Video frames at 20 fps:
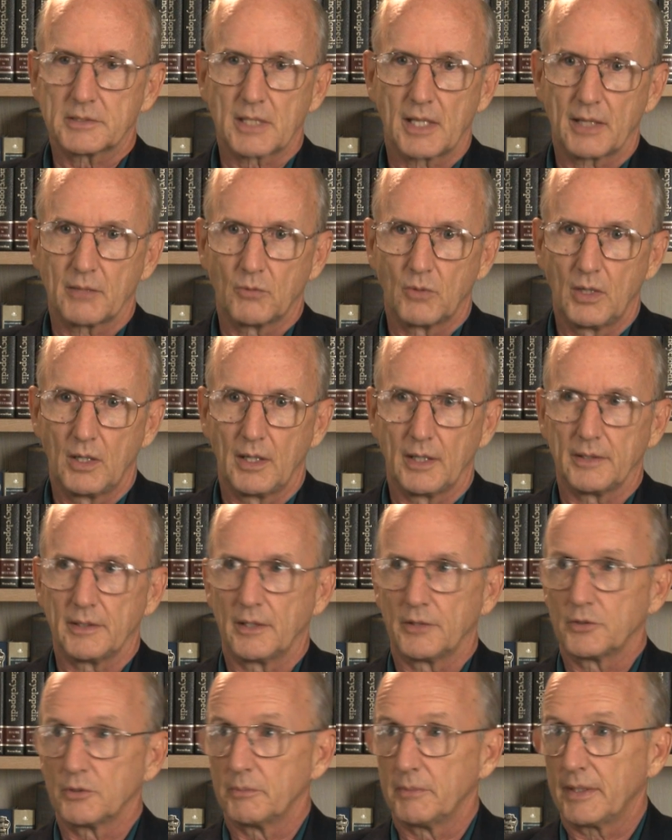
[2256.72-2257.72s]
Taiwan,
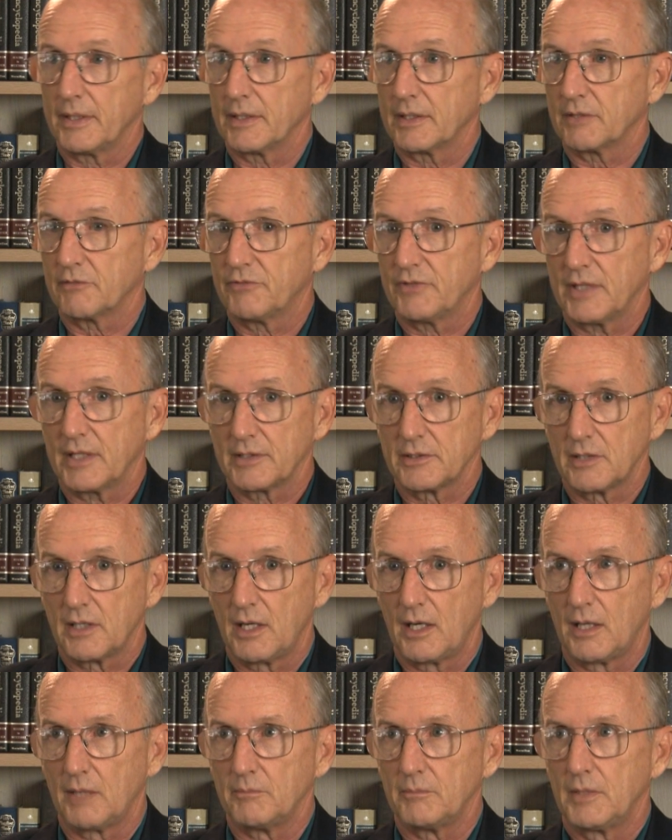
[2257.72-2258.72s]
undermining
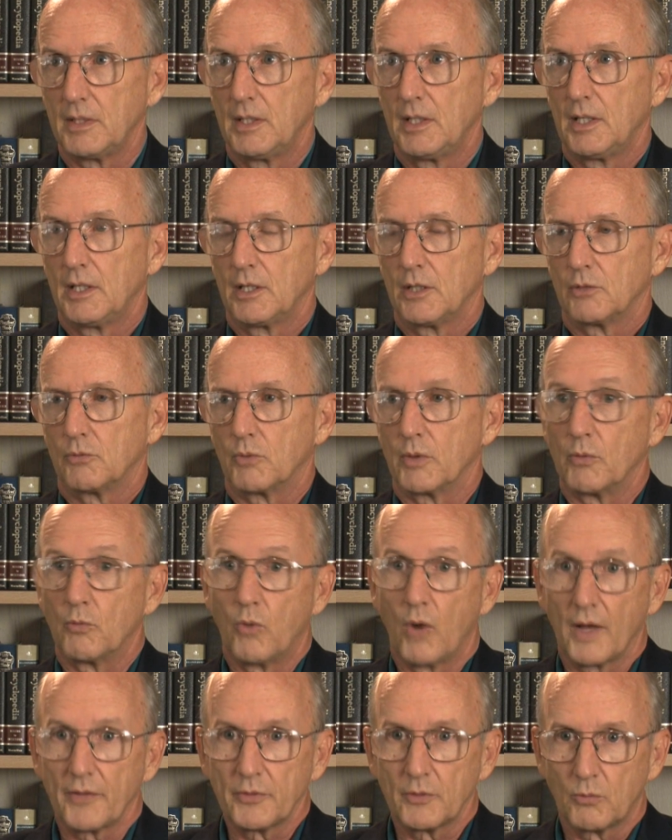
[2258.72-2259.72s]
Vietnam. We
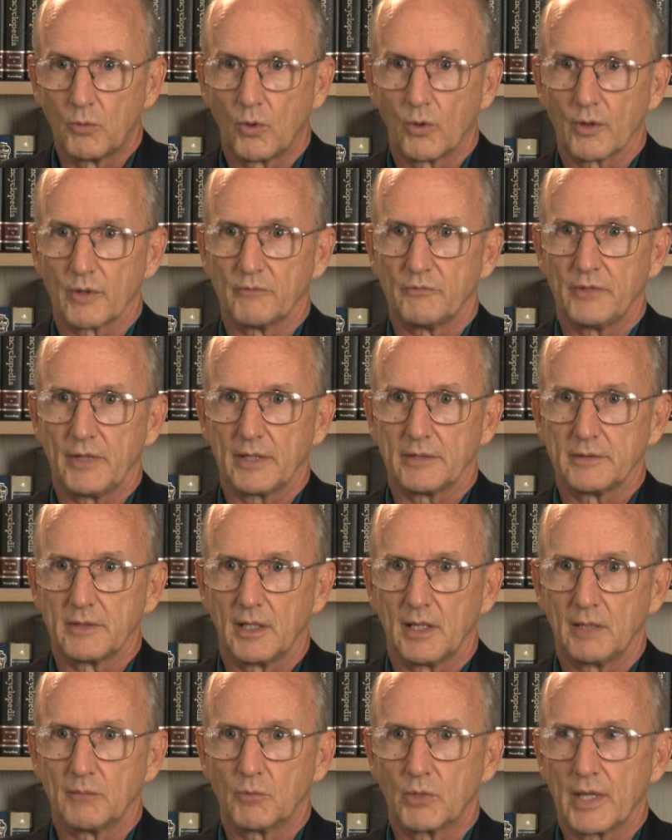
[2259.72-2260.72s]
won the war in Vietnam.